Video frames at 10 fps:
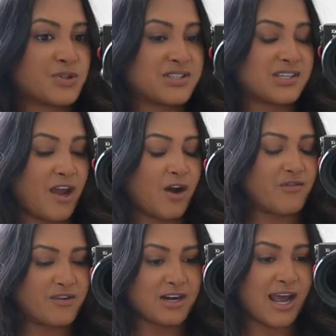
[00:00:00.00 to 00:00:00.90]
We're staying
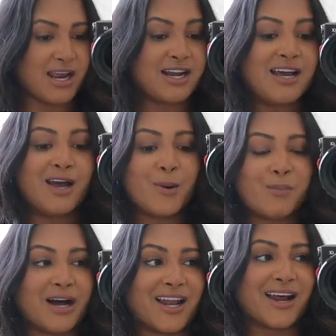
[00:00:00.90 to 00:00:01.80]
overnight,
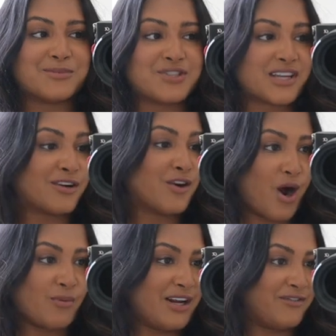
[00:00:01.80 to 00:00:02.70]
but I'm just like
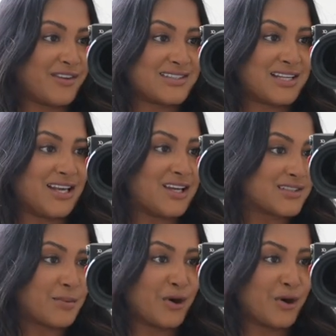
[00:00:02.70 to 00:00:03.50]
not ready for this heat because I'm